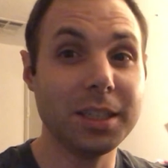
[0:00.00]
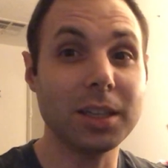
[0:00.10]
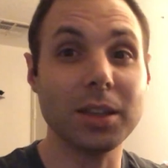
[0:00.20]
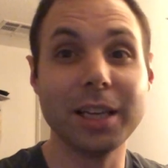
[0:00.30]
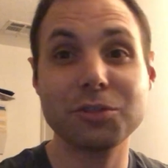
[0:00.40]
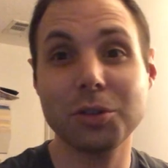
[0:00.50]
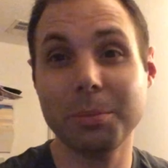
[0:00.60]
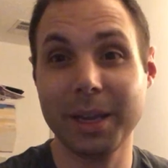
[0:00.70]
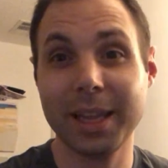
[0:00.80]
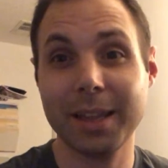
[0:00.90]
it
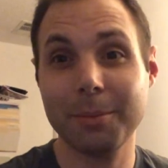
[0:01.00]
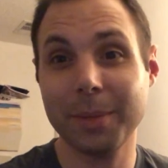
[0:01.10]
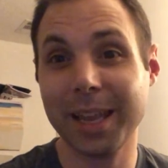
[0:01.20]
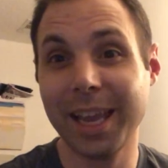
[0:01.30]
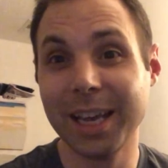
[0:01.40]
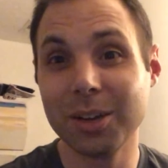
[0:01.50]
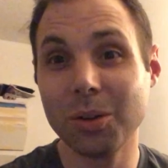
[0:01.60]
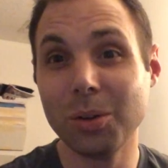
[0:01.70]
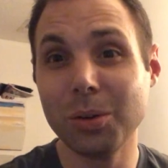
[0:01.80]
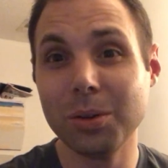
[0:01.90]

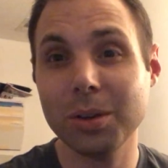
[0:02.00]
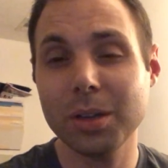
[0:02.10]
electromechanical?